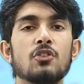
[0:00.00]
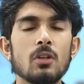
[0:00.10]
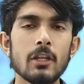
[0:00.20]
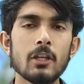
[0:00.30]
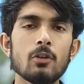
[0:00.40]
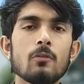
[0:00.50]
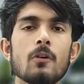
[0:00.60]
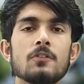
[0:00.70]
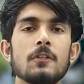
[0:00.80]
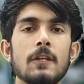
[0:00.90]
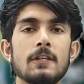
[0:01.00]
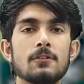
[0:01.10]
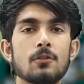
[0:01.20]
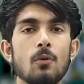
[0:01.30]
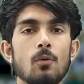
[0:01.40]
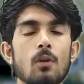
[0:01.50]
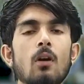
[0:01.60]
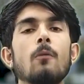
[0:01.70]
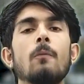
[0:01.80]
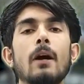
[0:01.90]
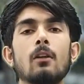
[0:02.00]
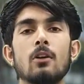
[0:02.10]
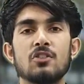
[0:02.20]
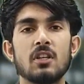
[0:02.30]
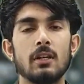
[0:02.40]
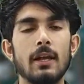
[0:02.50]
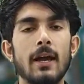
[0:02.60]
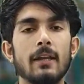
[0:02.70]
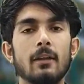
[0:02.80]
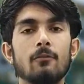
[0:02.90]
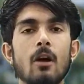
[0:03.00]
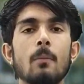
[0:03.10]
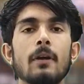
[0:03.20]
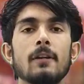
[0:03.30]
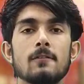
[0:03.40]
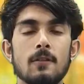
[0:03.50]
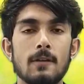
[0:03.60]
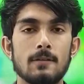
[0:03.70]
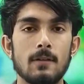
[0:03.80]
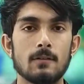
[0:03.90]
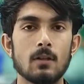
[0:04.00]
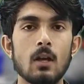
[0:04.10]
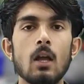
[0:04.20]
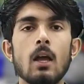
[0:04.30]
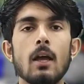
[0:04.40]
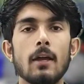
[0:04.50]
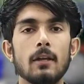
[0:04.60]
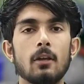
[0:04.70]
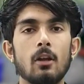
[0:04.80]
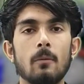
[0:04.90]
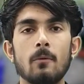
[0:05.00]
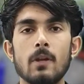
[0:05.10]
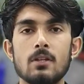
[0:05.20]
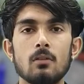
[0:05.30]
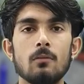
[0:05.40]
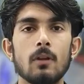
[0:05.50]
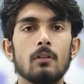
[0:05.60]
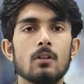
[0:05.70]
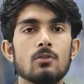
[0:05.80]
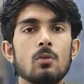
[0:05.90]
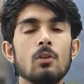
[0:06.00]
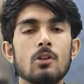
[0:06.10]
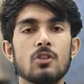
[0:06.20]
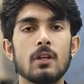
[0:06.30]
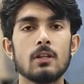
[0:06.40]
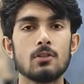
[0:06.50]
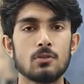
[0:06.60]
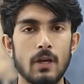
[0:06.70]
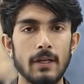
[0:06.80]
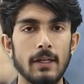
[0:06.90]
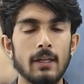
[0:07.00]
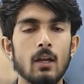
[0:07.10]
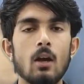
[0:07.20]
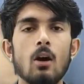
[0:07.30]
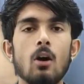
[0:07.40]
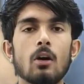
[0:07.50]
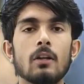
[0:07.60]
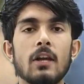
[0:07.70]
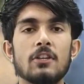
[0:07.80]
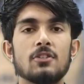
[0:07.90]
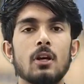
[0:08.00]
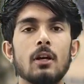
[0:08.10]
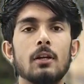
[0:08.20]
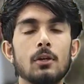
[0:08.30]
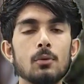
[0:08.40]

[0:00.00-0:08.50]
Shoolini University's School of Biological and Environmental Sciences, in collaboration with the Zoological Society, organized a